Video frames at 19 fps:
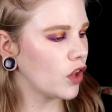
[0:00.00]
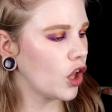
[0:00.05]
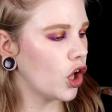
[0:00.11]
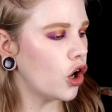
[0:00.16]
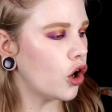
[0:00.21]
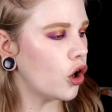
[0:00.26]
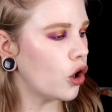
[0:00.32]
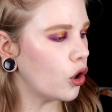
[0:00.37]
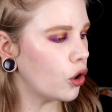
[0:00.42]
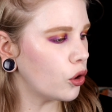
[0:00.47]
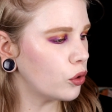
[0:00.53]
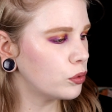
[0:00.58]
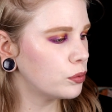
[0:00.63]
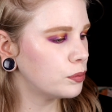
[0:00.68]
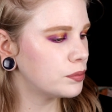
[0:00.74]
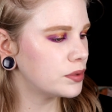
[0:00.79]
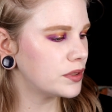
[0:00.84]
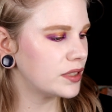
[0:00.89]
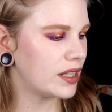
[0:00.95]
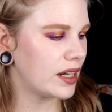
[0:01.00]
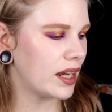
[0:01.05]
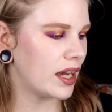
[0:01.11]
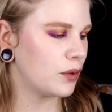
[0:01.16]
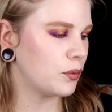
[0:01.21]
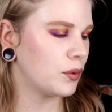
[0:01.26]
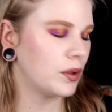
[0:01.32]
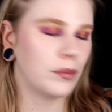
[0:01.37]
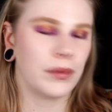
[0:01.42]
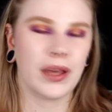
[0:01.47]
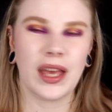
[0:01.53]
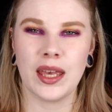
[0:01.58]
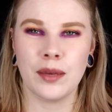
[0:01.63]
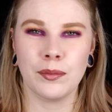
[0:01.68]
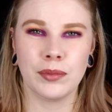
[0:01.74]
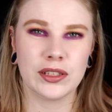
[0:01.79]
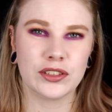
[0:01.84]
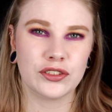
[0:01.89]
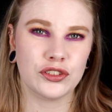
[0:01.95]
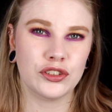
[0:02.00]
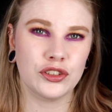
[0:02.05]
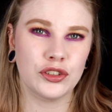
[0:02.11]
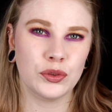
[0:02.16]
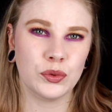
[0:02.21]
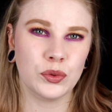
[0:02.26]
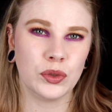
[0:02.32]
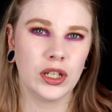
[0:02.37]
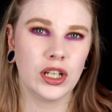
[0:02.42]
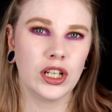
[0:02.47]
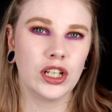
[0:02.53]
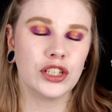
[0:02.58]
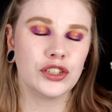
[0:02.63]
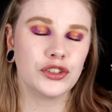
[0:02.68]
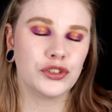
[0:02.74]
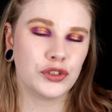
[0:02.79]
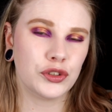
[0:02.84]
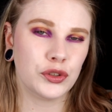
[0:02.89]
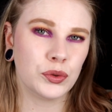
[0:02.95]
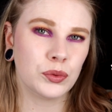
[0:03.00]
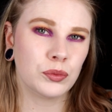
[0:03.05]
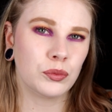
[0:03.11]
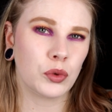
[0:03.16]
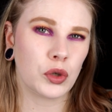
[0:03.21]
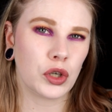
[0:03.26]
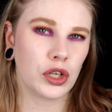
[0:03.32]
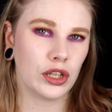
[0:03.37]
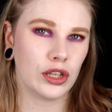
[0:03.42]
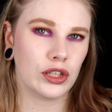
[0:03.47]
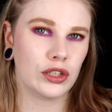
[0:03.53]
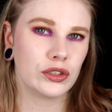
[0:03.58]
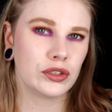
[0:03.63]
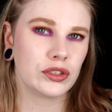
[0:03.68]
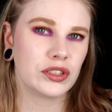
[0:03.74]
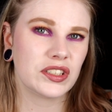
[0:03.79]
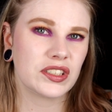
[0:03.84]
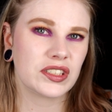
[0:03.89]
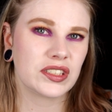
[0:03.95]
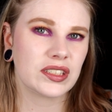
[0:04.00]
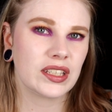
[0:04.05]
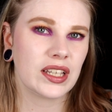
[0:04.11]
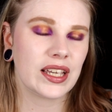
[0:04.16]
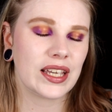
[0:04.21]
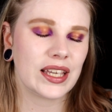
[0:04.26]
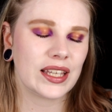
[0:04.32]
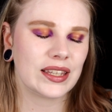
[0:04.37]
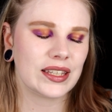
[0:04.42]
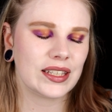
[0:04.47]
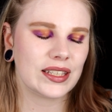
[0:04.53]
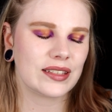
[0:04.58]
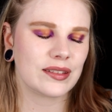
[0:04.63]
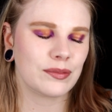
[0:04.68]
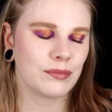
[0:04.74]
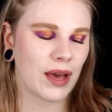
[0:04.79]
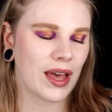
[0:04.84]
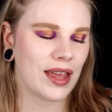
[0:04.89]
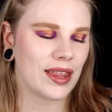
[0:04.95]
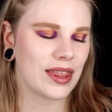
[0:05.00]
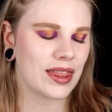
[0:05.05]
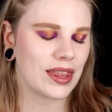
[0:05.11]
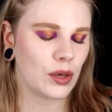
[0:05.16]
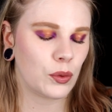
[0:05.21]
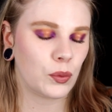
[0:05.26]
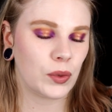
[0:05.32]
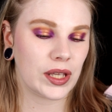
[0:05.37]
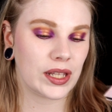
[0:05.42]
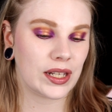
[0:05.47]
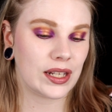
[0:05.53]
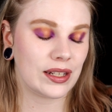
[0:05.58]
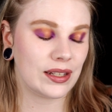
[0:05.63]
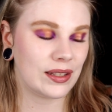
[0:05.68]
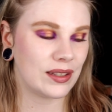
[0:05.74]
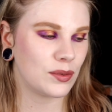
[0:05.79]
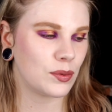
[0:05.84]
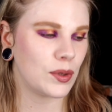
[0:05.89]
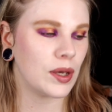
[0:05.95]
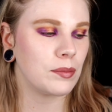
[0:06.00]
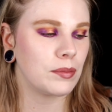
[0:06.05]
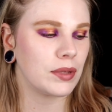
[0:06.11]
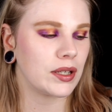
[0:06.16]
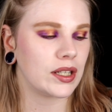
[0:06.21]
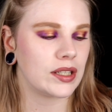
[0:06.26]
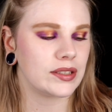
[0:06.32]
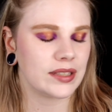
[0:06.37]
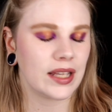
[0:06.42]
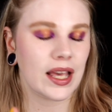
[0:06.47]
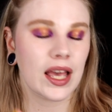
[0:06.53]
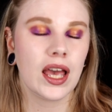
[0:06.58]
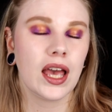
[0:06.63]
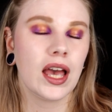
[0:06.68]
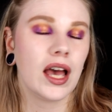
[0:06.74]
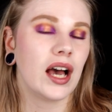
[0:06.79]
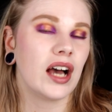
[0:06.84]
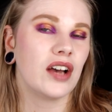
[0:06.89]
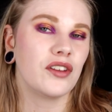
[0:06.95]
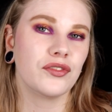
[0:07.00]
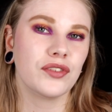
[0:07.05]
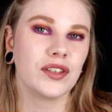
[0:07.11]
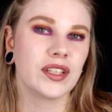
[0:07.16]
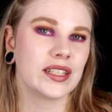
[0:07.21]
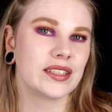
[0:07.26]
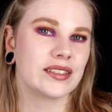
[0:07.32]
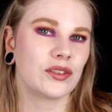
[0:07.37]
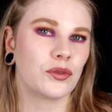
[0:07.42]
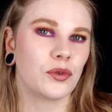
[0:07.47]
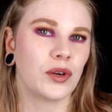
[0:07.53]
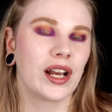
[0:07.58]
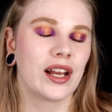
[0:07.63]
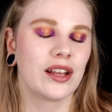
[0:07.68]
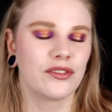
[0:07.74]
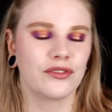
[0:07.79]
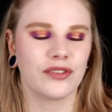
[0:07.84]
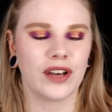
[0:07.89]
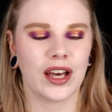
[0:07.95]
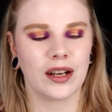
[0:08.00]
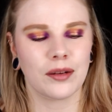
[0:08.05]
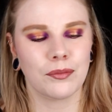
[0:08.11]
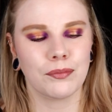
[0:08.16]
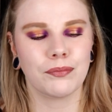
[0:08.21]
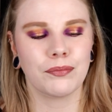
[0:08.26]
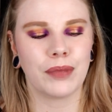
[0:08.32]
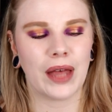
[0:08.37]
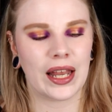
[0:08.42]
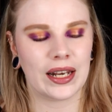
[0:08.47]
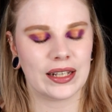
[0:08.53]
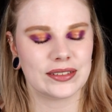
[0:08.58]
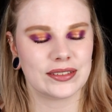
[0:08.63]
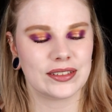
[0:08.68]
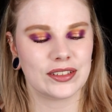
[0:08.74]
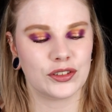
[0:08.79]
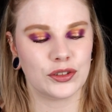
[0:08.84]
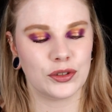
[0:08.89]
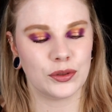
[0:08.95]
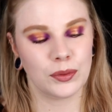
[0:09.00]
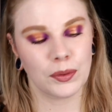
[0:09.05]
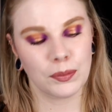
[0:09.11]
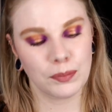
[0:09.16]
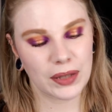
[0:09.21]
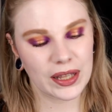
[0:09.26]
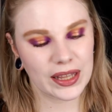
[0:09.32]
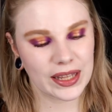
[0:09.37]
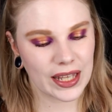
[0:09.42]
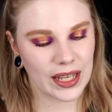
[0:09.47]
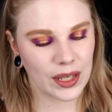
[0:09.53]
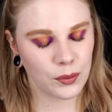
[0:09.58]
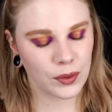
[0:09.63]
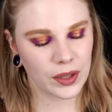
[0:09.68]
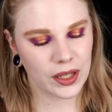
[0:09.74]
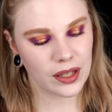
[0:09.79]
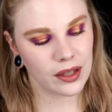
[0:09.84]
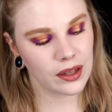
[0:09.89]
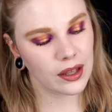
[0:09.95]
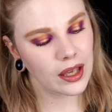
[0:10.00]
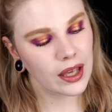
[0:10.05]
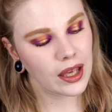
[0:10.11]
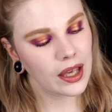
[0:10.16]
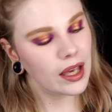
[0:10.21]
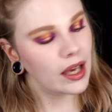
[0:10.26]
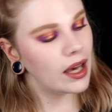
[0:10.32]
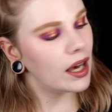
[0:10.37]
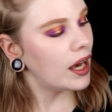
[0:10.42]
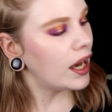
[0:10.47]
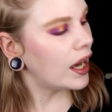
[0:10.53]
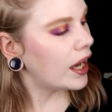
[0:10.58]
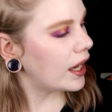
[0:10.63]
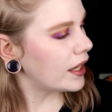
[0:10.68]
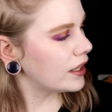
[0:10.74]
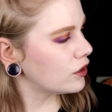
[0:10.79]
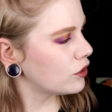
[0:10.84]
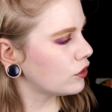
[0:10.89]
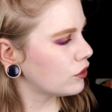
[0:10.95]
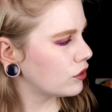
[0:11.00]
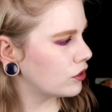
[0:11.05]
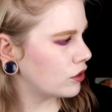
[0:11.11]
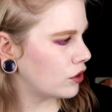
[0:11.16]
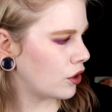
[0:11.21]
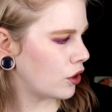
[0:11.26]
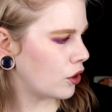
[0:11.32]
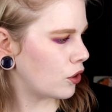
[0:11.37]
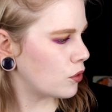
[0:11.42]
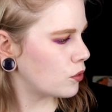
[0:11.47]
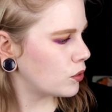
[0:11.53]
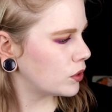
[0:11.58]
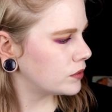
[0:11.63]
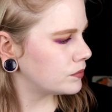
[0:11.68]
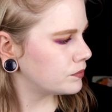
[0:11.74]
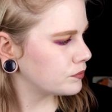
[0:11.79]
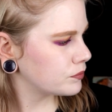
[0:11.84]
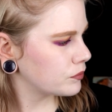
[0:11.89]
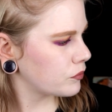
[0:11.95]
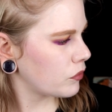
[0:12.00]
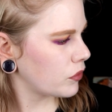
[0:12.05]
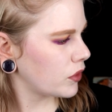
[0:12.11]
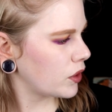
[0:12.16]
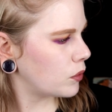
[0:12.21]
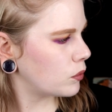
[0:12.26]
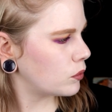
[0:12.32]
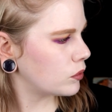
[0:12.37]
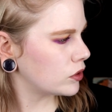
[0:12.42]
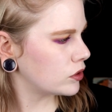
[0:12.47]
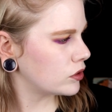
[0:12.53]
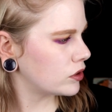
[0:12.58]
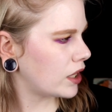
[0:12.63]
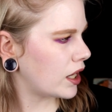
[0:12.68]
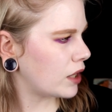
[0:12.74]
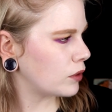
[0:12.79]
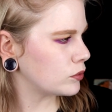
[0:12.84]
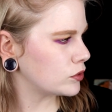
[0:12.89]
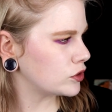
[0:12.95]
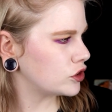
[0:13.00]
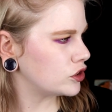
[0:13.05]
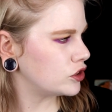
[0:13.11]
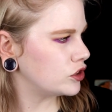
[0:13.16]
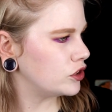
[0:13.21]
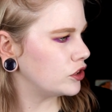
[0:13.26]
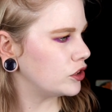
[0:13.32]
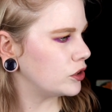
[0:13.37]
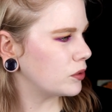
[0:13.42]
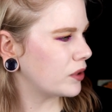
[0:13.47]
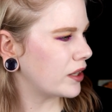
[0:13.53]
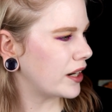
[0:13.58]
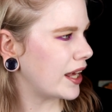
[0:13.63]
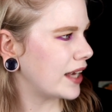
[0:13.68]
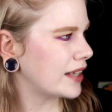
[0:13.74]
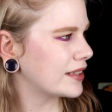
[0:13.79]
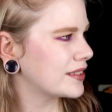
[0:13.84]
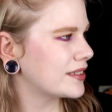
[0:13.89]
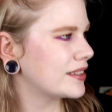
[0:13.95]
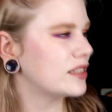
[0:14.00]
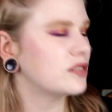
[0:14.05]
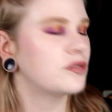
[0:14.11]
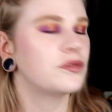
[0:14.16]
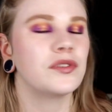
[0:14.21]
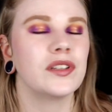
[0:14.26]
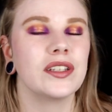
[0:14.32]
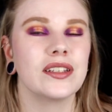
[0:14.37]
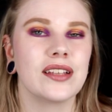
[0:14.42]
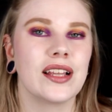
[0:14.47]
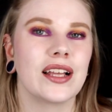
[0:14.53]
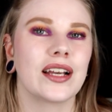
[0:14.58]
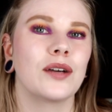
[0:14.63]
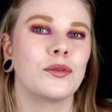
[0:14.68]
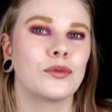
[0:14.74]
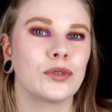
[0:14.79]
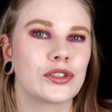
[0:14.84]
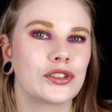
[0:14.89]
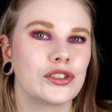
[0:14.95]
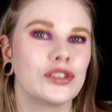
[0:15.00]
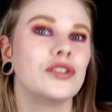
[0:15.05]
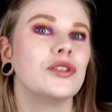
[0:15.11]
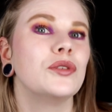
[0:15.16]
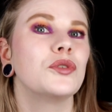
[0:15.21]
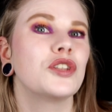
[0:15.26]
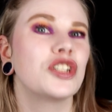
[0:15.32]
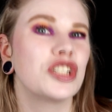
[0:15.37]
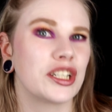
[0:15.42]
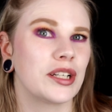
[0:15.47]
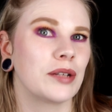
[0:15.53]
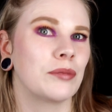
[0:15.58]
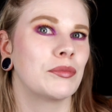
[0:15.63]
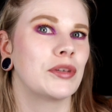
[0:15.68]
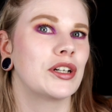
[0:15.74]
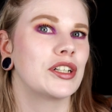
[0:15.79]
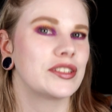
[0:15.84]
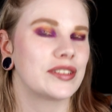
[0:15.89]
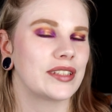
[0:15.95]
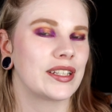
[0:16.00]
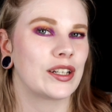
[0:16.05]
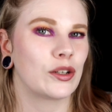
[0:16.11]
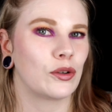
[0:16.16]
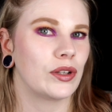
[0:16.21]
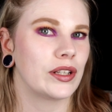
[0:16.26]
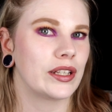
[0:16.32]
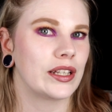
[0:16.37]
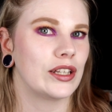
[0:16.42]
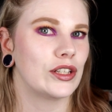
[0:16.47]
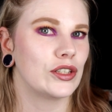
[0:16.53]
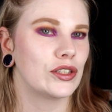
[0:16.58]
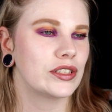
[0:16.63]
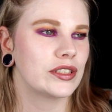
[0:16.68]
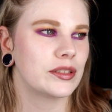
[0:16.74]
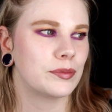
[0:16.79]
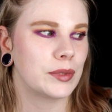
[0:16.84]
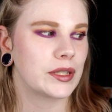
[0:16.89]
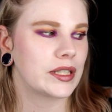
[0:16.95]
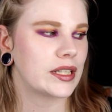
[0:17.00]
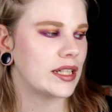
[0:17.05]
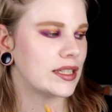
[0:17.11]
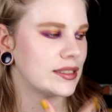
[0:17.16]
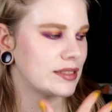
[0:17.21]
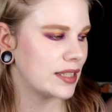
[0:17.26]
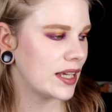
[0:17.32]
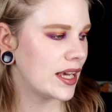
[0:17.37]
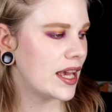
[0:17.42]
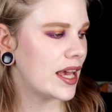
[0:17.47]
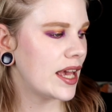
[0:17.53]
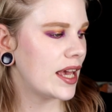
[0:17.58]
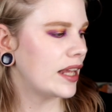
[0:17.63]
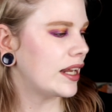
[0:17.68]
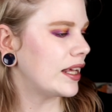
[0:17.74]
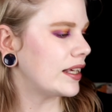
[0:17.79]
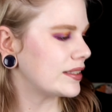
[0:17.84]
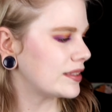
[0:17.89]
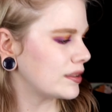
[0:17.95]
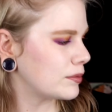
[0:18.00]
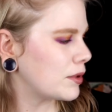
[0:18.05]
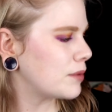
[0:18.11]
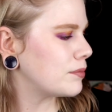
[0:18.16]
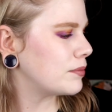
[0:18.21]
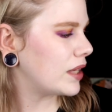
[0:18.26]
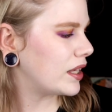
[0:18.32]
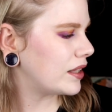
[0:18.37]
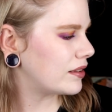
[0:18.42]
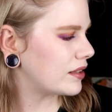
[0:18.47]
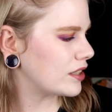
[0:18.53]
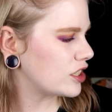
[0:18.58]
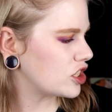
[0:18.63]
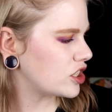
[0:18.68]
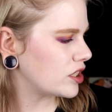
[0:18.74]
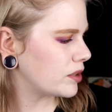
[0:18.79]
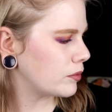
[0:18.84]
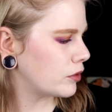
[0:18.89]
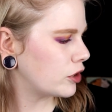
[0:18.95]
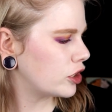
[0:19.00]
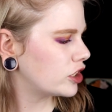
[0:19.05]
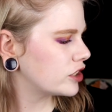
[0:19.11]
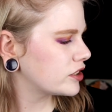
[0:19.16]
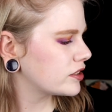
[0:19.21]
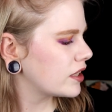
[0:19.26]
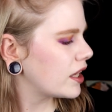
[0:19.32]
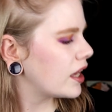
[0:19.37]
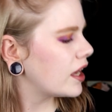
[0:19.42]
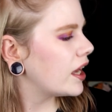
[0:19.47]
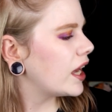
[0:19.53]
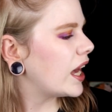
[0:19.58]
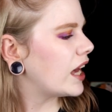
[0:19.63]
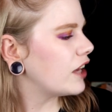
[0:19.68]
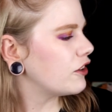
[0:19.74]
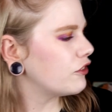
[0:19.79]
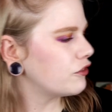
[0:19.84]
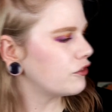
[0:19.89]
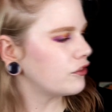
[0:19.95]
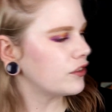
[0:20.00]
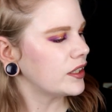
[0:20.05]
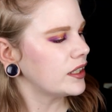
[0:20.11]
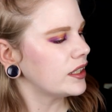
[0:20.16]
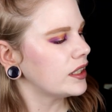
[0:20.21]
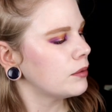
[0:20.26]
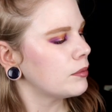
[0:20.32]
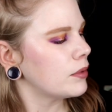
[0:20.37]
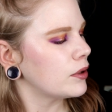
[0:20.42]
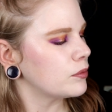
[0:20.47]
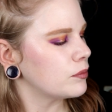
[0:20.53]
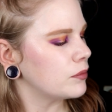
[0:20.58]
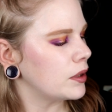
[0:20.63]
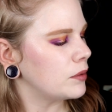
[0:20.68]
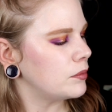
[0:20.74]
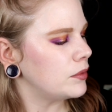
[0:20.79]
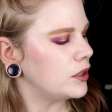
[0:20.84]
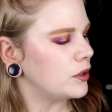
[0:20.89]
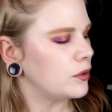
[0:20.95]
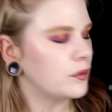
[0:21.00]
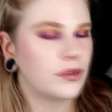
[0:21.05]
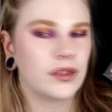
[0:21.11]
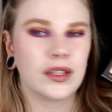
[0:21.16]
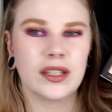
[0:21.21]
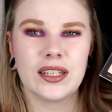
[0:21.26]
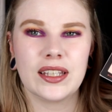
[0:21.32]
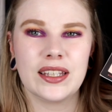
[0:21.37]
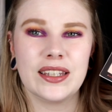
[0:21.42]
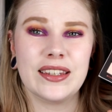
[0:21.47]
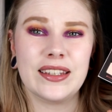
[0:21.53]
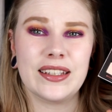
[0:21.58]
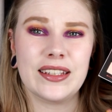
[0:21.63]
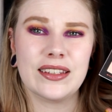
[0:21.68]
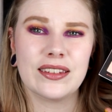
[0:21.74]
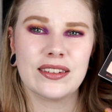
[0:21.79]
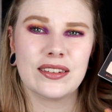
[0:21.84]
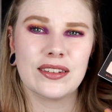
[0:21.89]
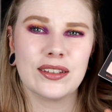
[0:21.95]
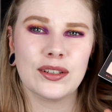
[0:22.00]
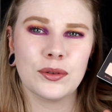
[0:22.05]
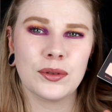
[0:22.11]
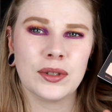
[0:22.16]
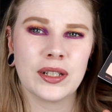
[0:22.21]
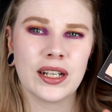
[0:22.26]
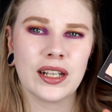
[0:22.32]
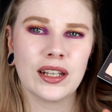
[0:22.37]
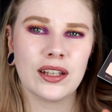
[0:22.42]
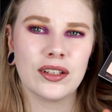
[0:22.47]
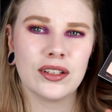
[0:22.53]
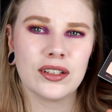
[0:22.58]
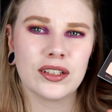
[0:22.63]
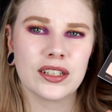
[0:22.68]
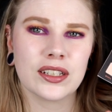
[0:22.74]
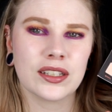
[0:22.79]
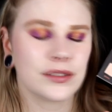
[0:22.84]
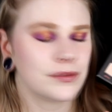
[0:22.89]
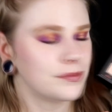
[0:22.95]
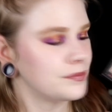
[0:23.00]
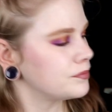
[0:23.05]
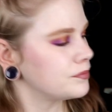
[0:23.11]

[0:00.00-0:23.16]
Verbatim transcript: hope that I will be able to do two more looks in this month with this one because I think it's a really fun palette to play with. I don't know what I want to do next. It feels like I want to do shimmers in all the looks because has some amazing shimmers. I'm thinking about maybe using these two in a look.